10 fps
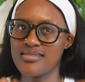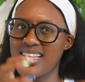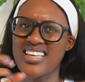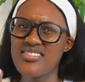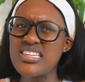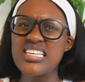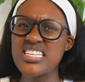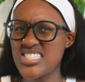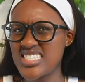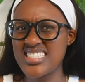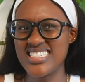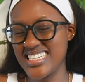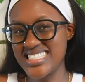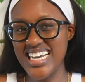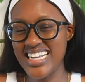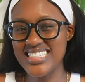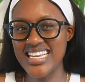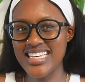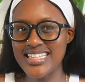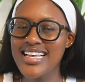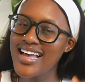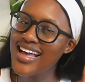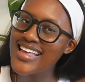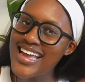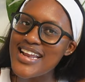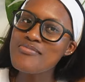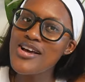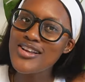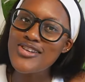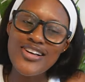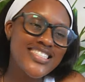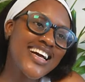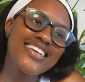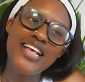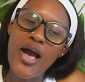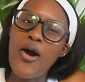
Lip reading: like, everything is just tight, I get. Again, I'm not a doctor, guys.